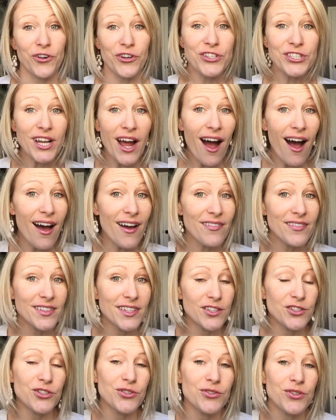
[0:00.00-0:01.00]
First off,
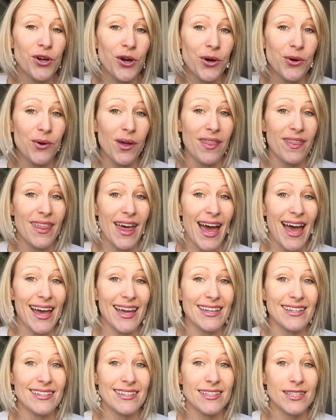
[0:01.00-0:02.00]
did you know
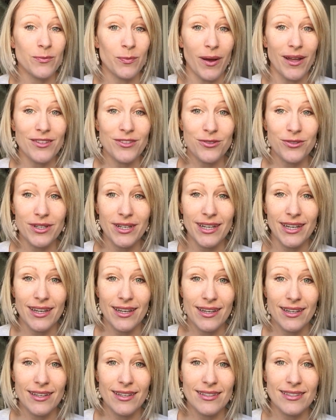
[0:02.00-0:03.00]
that sponsoring
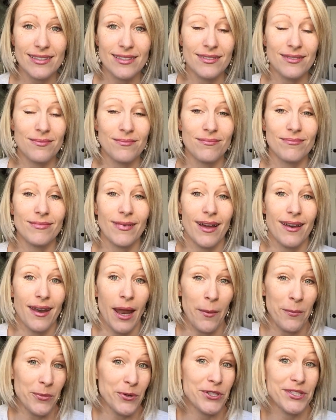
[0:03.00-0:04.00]
is a
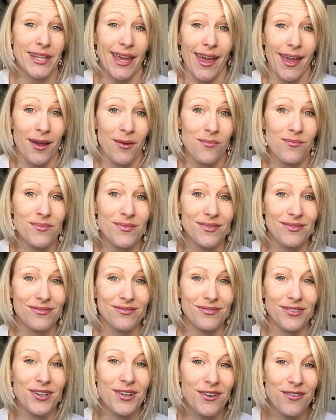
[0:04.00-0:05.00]
numbers game
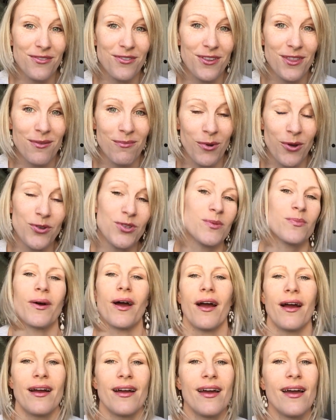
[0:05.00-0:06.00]
for the most
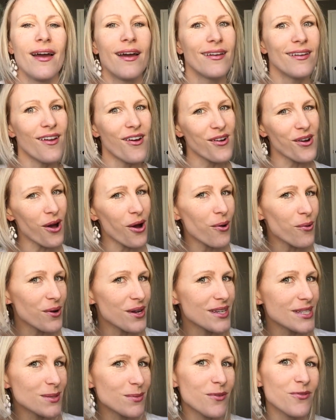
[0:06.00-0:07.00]
part? Not
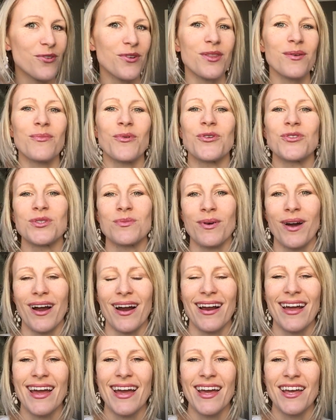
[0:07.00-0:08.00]
always, but for the most
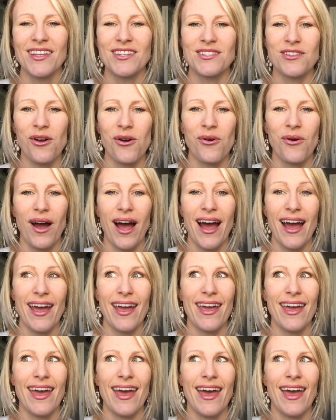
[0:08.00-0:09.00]
part. So
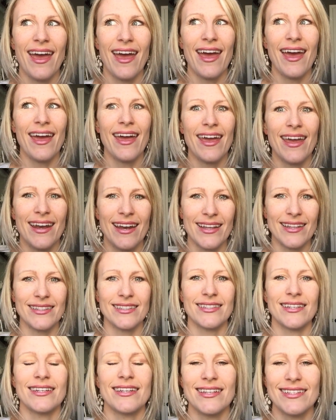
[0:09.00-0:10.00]
I
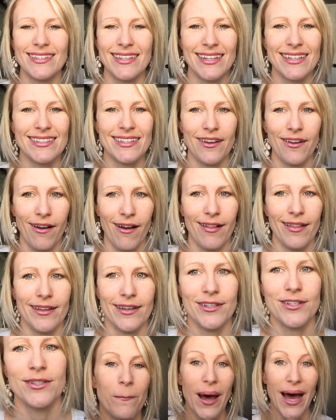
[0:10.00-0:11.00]
hated statistics in
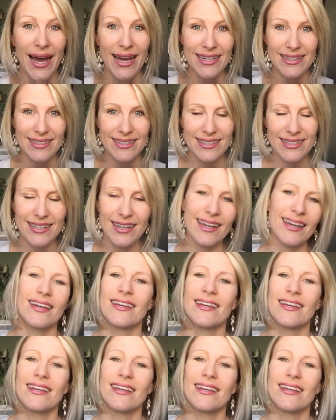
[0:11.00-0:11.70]
college, but